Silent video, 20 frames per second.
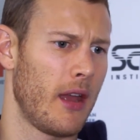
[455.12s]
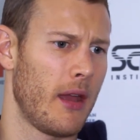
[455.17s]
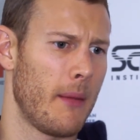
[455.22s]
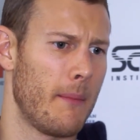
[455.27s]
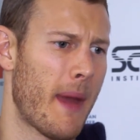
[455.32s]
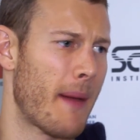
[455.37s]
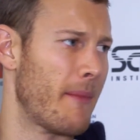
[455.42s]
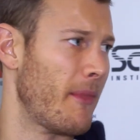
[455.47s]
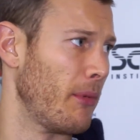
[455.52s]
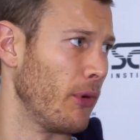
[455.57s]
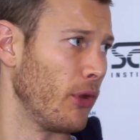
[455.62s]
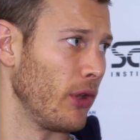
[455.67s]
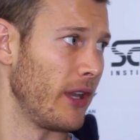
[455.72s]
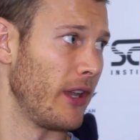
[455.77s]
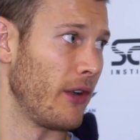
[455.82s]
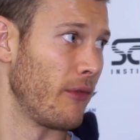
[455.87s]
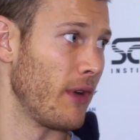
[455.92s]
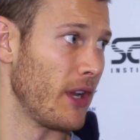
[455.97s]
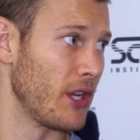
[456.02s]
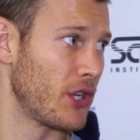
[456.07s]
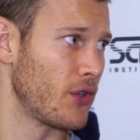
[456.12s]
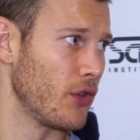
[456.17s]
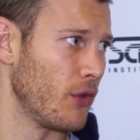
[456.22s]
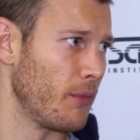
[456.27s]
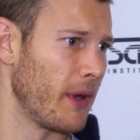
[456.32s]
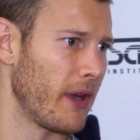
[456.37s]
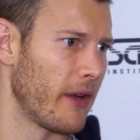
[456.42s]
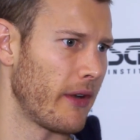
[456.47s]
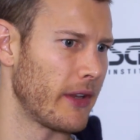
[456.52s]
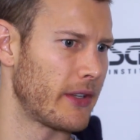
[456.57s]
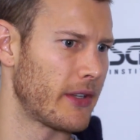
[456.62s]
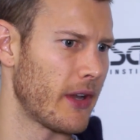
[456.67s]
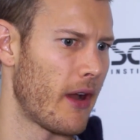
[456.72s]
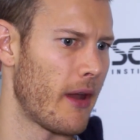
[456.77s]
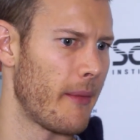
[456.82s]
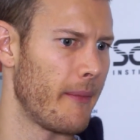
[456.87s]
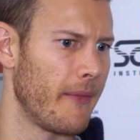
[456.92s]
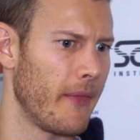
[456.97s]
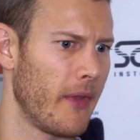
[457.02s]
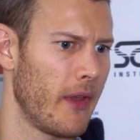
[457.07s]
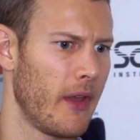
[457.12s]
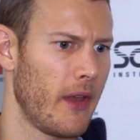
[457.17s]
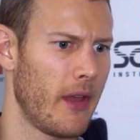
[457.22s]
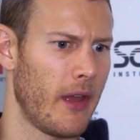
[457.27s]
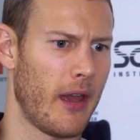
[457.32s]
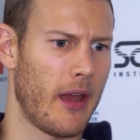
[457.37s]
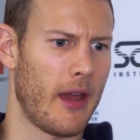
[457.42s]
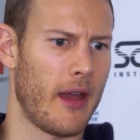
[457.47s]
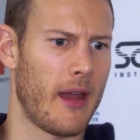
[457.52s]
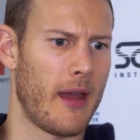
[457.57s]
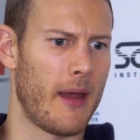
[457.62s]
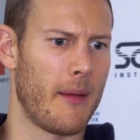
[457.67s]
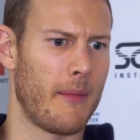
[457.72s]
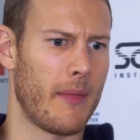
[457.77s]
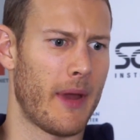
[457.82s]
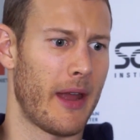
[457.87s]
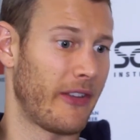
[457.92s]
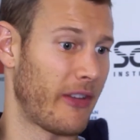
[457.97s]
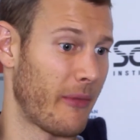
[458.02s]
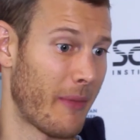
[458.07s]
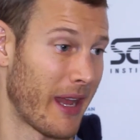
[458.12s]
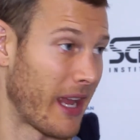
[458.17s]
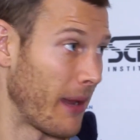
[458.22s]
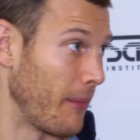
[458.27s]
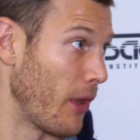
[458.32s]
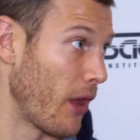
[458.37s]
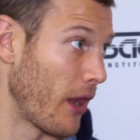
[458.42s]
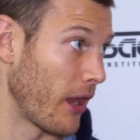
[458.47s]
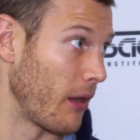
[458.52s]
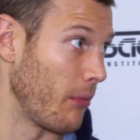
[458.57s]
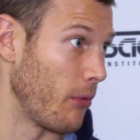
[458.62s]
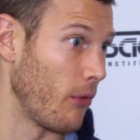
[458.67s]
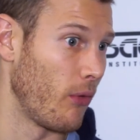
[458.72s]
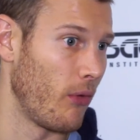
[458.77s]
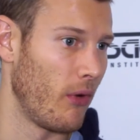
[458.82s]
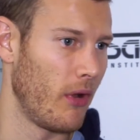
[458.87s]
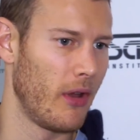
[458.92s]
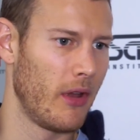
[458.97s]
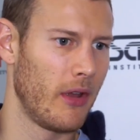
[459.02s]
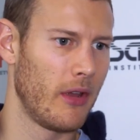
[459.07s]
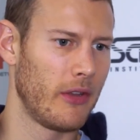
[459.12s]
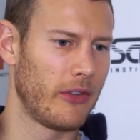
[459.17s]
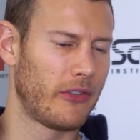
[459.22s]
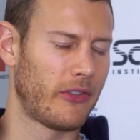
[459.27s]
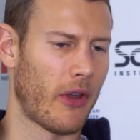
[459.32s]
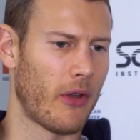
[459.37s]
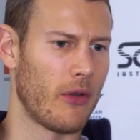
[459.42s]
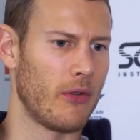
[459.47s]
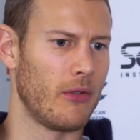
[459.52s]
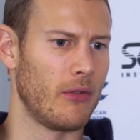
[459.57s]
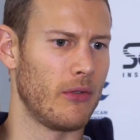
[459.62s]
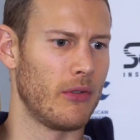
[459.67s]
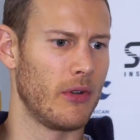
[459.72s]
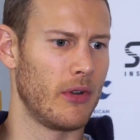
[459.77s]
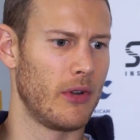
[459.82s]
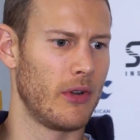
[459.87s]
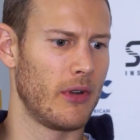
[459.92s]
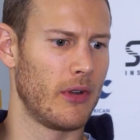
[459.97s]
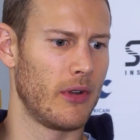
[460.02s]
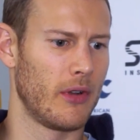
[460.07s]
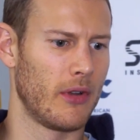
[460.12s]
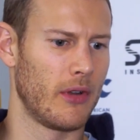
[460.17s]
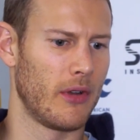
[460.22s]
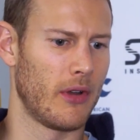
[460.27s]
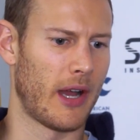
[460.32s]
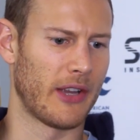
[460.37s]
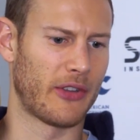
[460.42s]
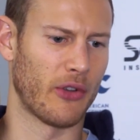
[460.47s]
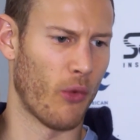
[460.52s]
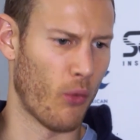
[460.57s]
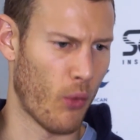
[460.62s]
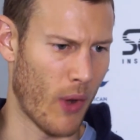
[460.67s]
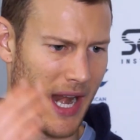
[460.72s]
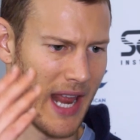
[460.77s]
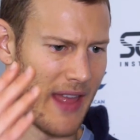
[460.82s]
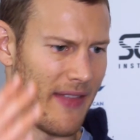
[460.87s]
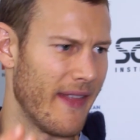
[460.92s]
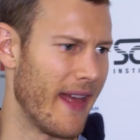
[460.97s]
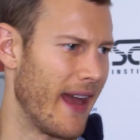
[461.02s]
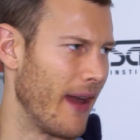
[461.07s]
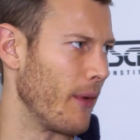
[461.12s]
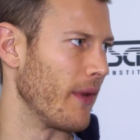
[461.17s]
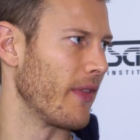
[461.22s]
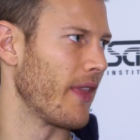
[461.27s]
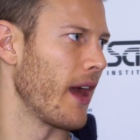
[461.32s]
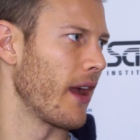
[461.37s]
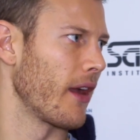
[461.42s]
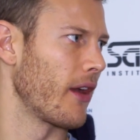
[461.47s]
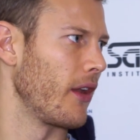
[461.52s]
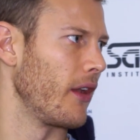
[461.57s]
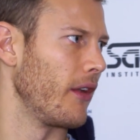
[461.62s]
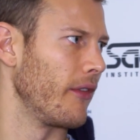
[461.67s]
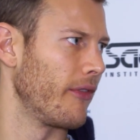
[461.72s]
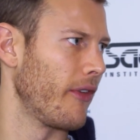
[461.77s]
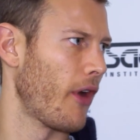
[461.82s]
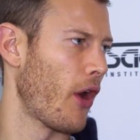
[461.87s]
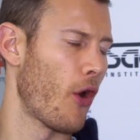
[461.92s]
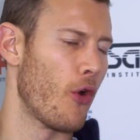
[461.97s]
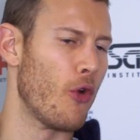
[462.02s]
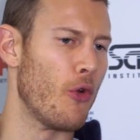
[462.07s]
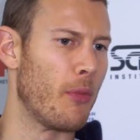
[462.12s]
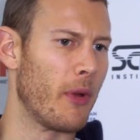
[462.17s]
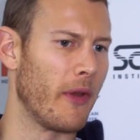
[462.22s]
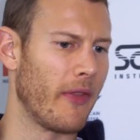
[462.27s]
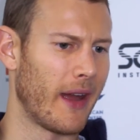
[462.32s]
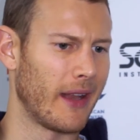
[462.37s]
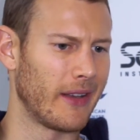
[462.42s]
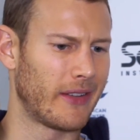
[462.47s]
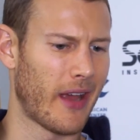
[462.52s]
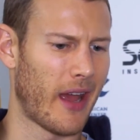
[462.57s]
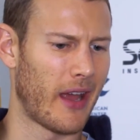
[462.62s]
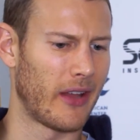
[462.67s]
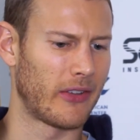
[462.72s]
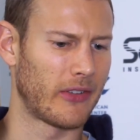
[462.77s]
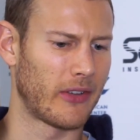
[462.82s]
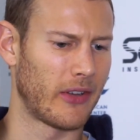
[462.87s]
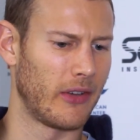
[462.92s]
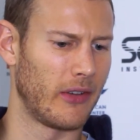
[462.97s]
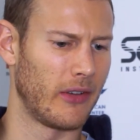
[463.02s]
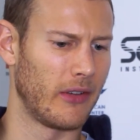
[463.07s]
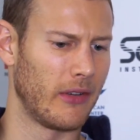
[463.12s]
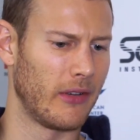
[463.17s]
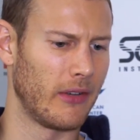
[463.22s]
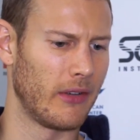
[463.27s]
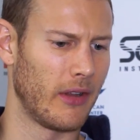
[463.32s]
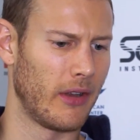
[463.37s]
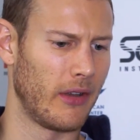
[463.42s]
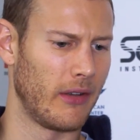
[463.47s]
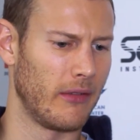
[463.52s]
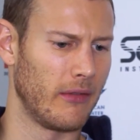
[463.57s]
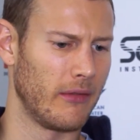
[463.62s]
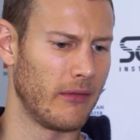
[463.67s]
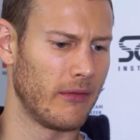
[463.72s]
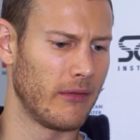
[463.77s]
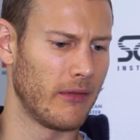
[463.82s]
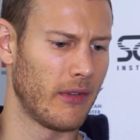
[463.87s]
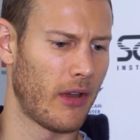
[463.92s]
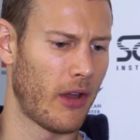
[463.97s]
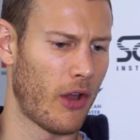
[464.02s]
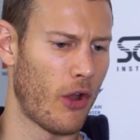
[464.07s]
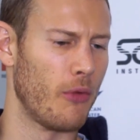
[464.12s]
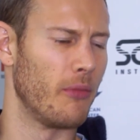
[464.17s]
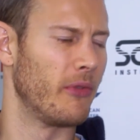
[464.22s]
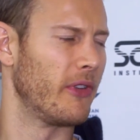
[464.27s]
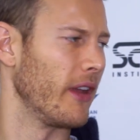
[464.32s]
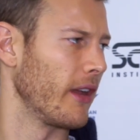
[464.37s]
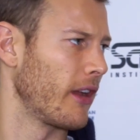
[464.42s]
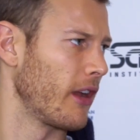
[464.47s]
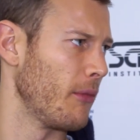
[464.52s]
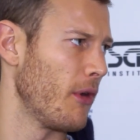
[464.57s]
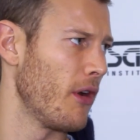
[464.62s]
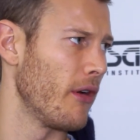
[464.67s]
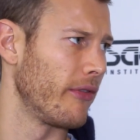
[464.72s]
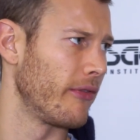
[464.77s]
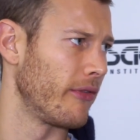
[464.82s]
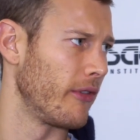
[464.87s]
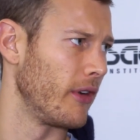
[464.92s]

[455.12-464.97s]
memorable in a really short period of time, and to make him likable. So I sort of went in there with that kind of hope and that task, and hoped it come off,